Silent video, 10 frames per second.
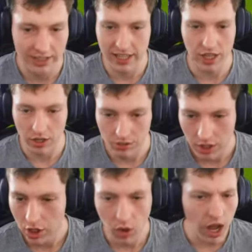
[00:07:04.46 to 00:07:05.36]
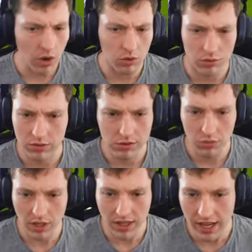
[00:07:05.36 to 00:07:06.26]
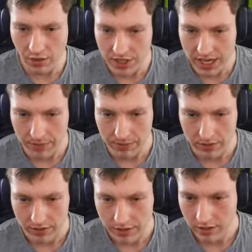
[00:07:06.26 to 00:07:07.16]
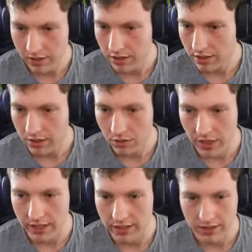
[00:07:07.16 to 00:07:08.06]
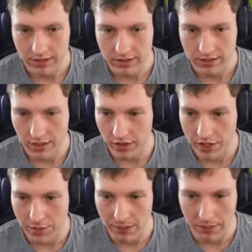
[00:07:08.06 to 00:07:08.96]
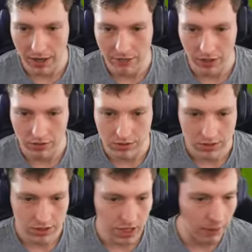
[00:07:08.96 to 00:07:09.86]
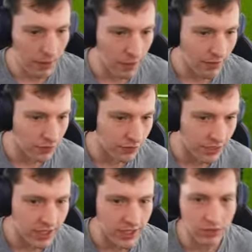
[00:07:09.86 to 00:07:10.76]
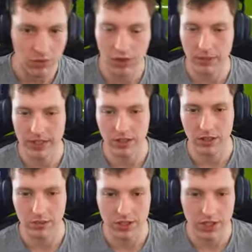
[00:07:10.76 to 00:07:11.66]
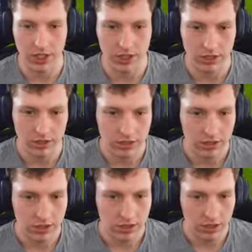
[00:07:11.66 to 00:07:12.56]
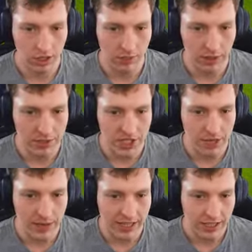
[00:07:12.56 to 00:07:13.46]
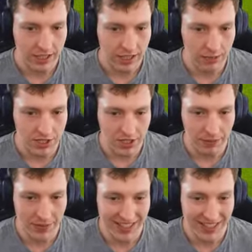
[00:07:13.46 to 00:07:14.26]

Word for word: and Leno? Whoa! What the hell just happened? Wait. Oh, this might be my fault. That might be my fault. Deflected. Oh my god, what is going on? Oh, I'm a centre back. I'm a... I'm